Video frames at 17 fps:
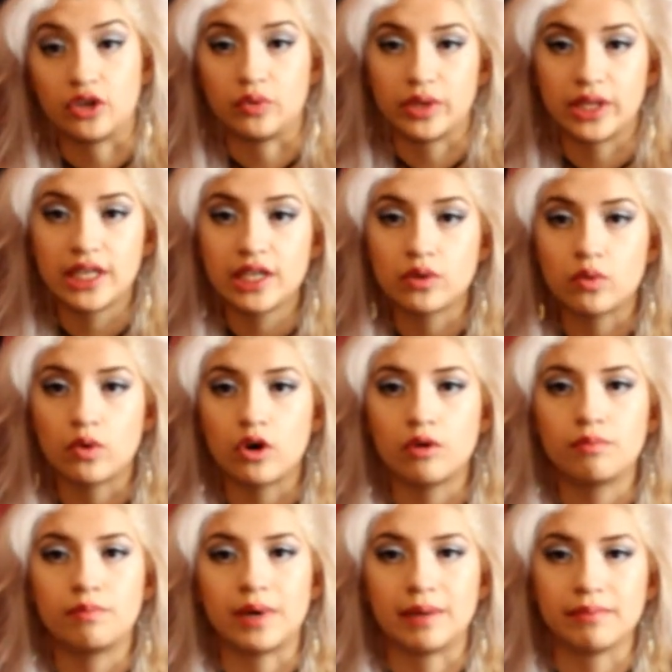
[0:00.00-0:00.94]

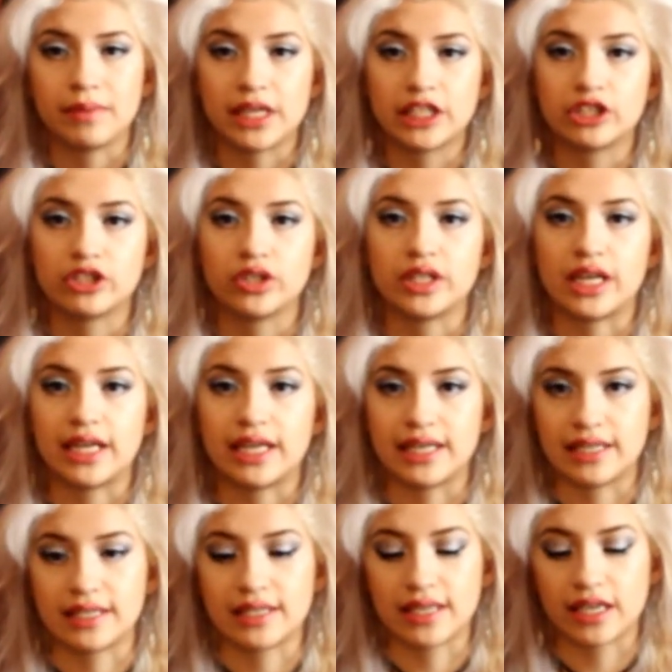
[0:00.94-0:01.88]
equal, but make sure that
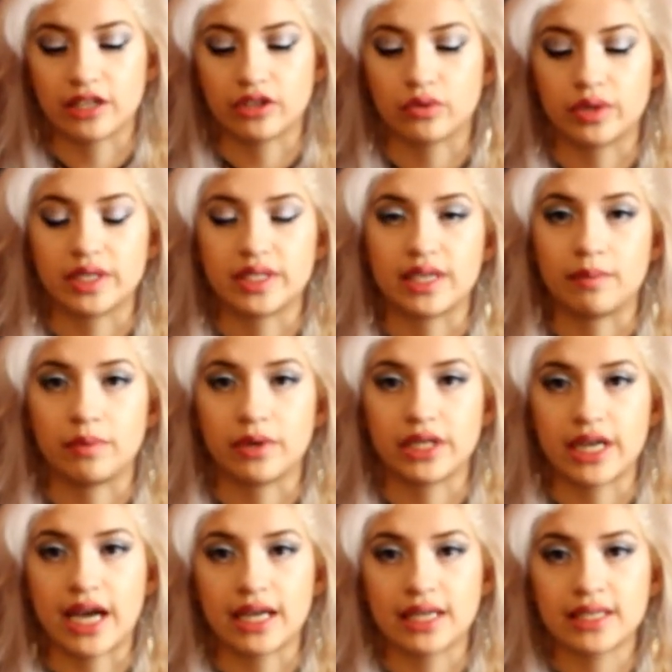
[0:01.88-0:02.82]
it's 3 separate
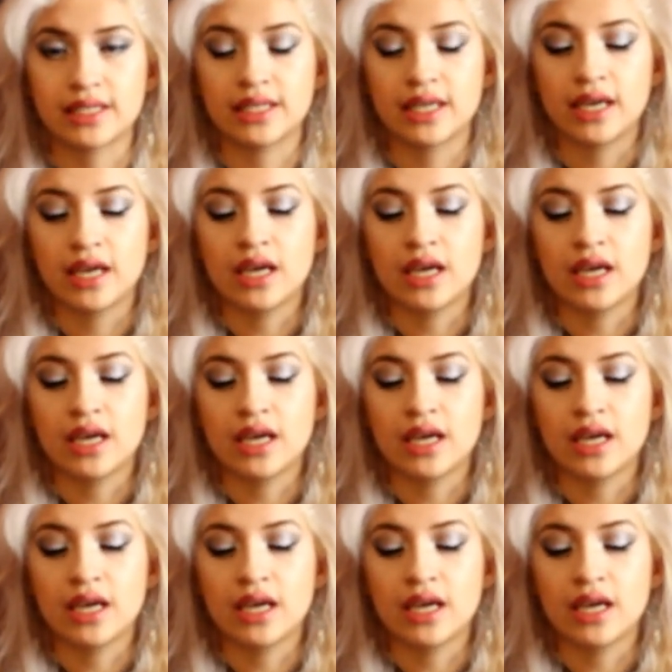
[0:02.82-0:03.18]
decks.